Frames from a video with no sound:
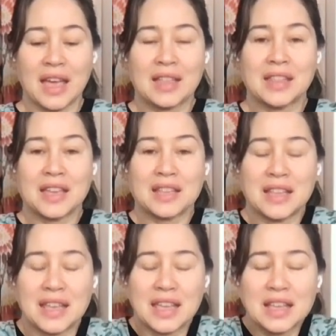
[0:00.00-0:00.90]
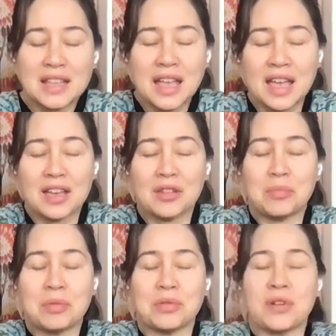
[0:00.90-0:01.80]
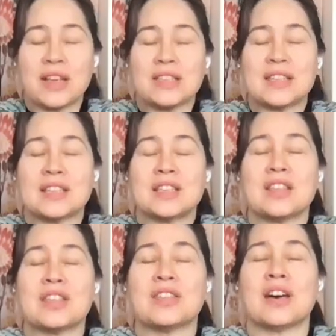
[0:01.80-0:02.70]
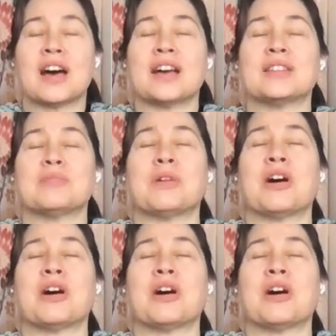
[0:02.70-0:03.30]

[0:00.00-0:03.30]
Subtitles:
And then inhale, press into the thighs,